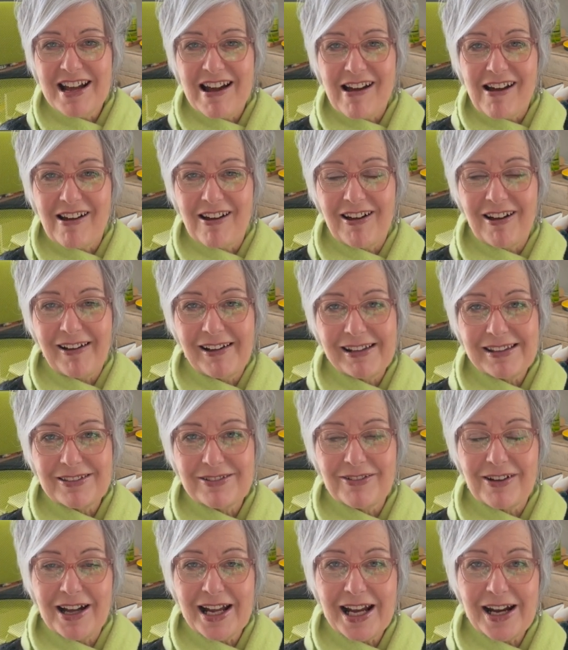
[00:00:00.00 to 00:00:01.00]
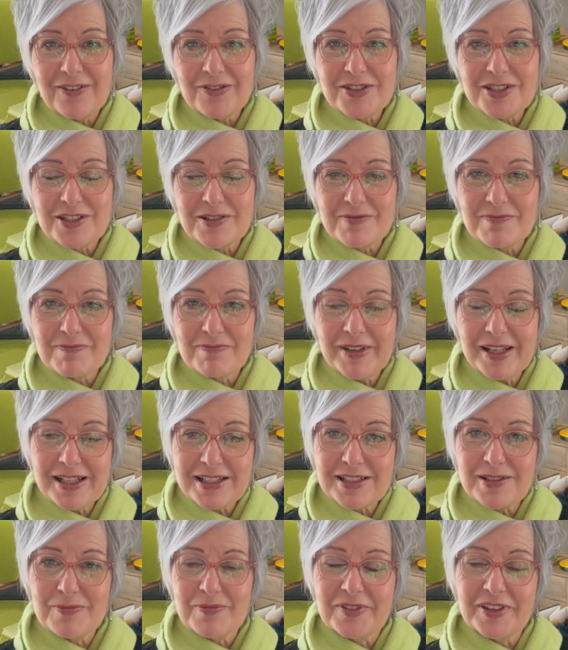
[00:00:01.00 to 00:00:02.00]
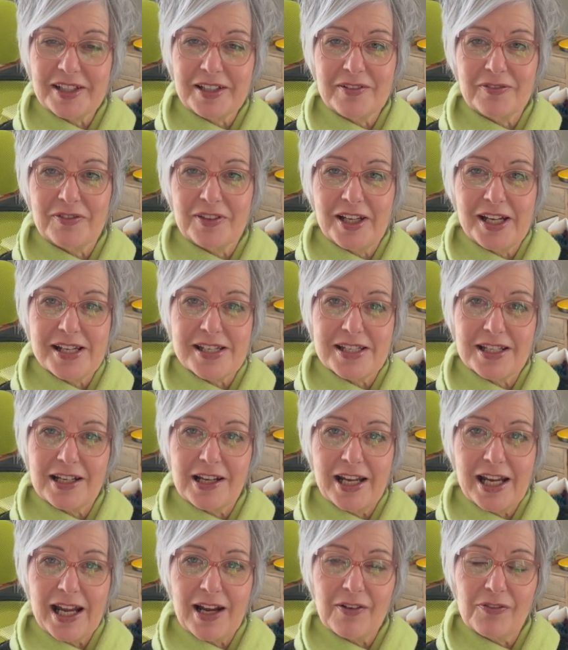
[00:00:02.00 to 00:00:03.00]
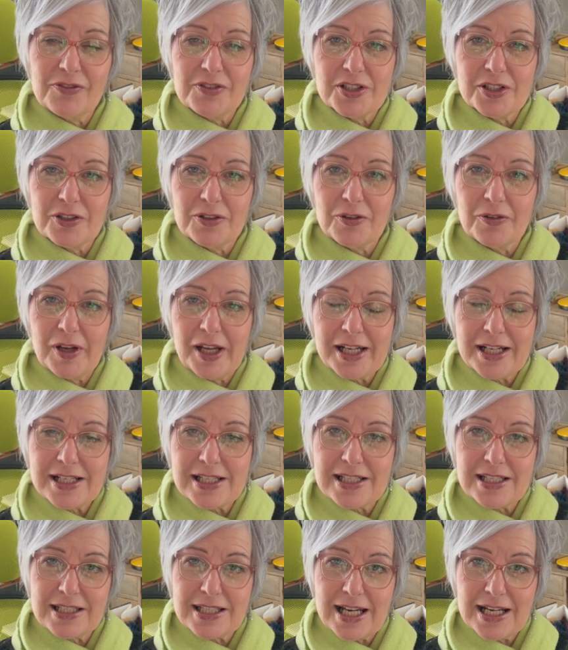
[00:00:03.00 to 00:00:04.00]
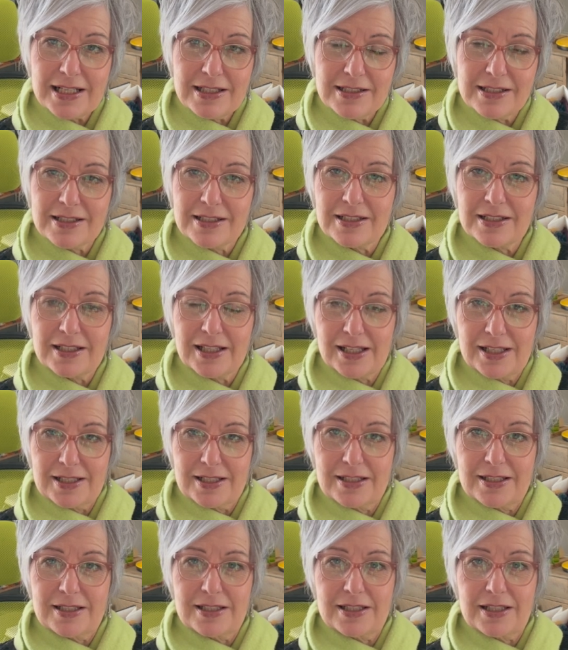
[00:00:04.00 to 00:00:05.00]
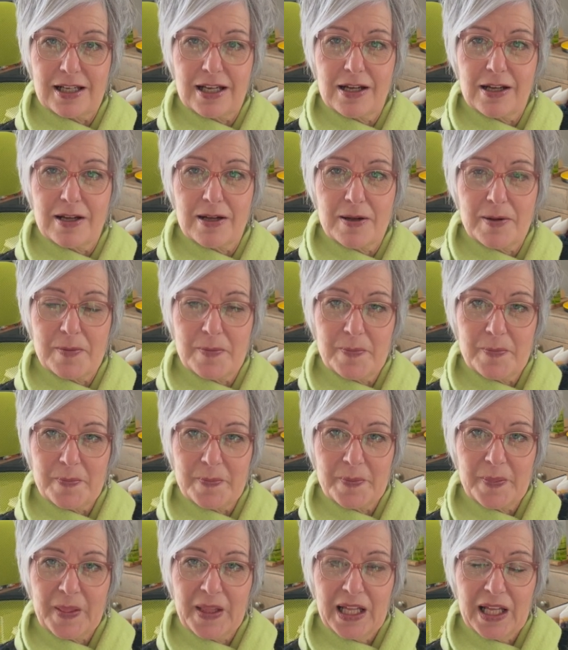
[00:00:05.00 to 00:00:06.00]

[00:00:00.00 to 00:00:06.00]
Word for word: uh, I thought I have to make something of this, and I have to extend this um,